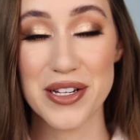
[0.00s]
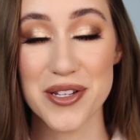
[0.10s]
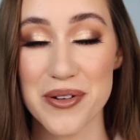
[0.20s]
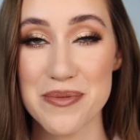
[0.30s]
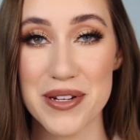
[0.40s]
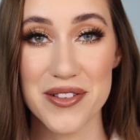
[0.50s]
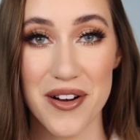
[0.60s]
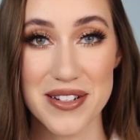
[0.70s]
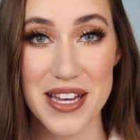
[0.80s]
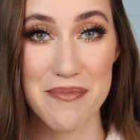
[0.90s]
I know it's been a
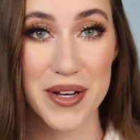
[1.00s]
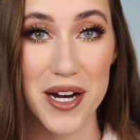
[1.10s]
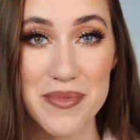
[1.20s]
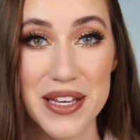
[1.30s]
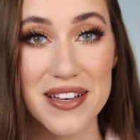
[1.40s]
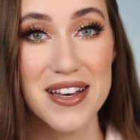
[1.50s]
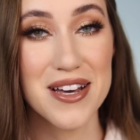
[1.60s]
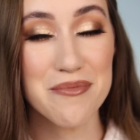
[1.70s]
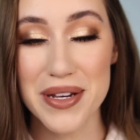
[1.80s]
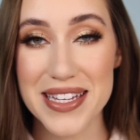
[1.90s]
long time coming,
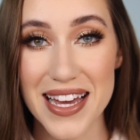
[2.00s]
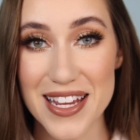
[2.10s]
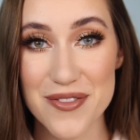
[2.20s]
but again,